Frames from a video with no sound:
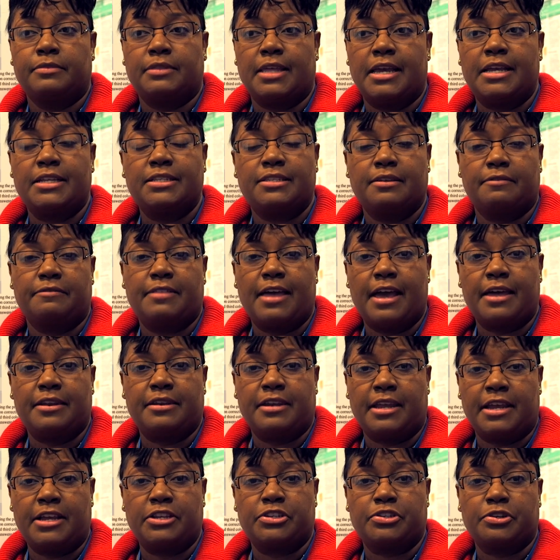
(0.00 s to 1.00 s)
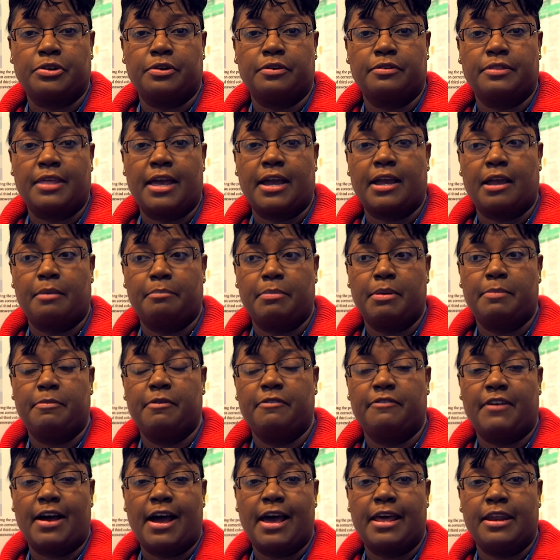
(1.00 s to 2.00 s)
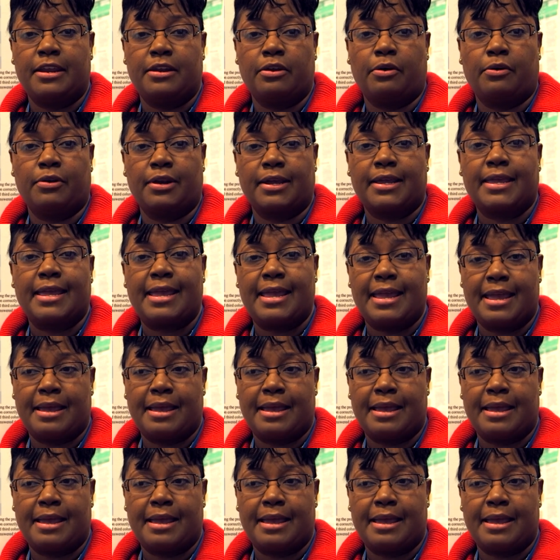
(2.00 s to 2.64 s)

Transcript: things of that nature that can be provided on a